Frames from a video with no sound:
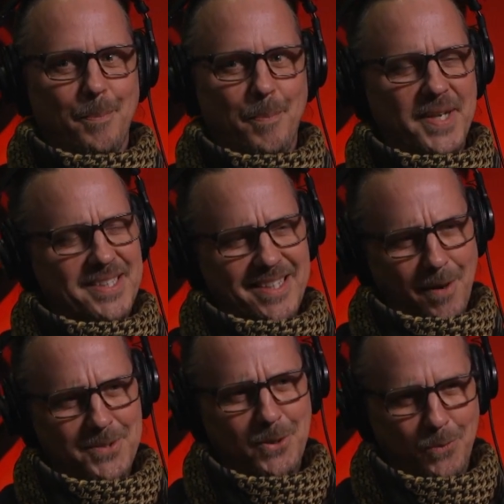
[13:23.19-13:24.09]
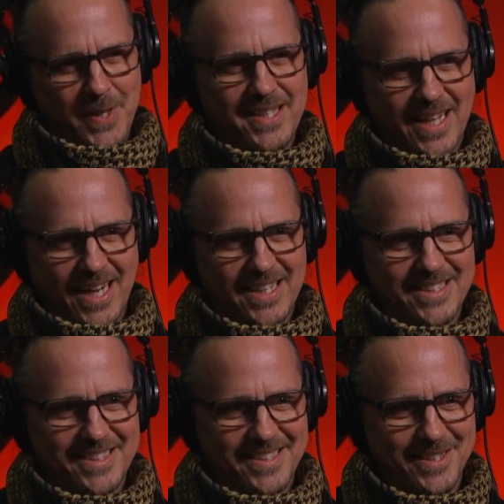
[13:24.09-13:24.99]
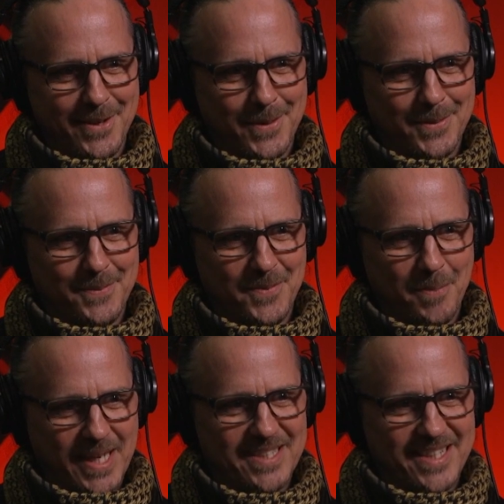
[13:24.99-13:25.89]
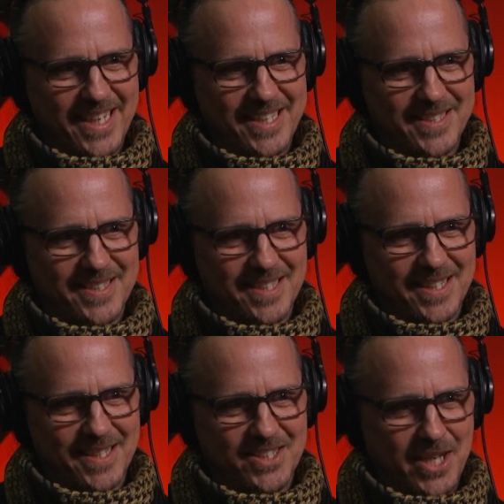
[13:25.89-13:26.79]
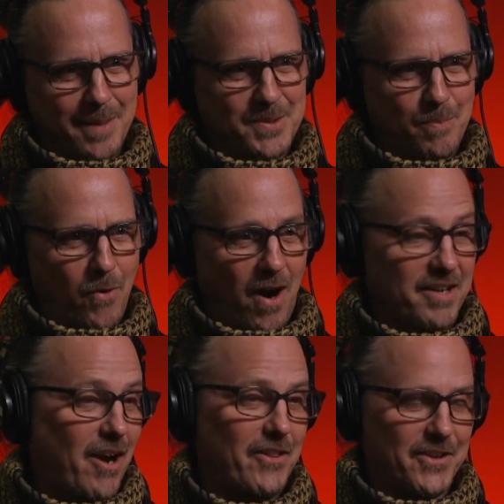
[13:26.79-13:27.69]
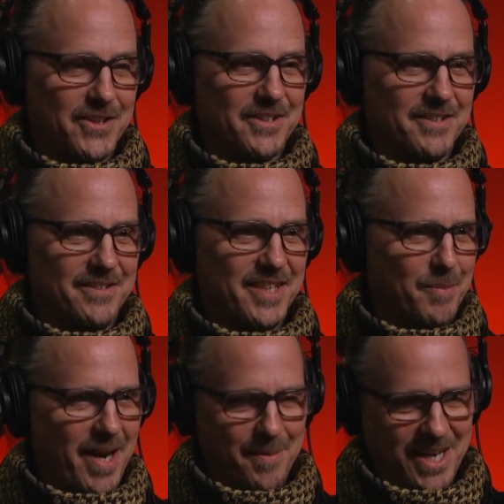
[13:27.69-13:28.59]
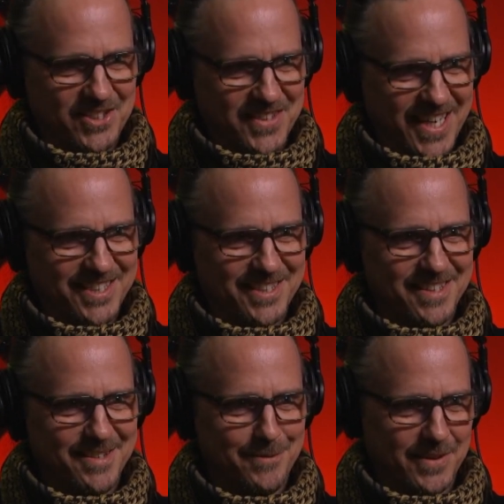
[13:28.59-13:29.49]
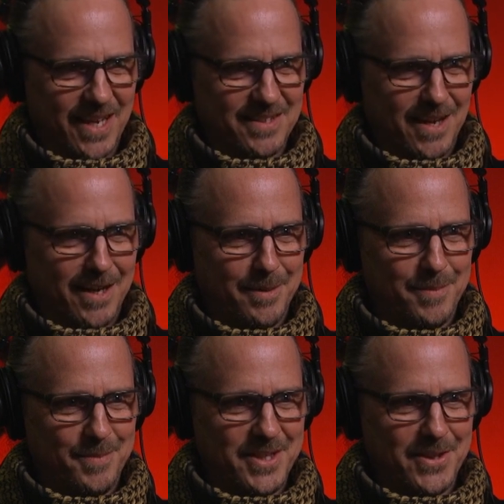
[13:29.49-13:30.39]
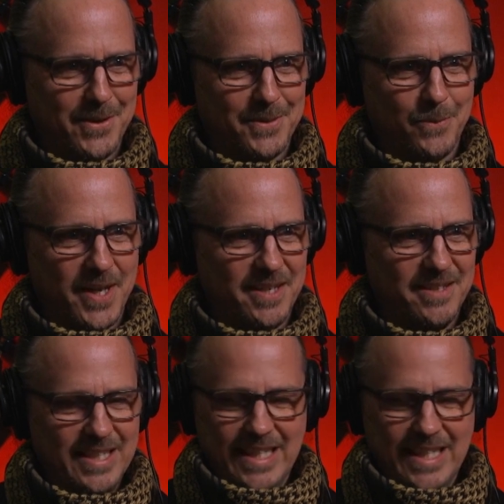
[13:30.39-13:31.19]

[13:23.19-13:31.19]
But come to realize, the biggest thing is James brought color into my imagination for that time, when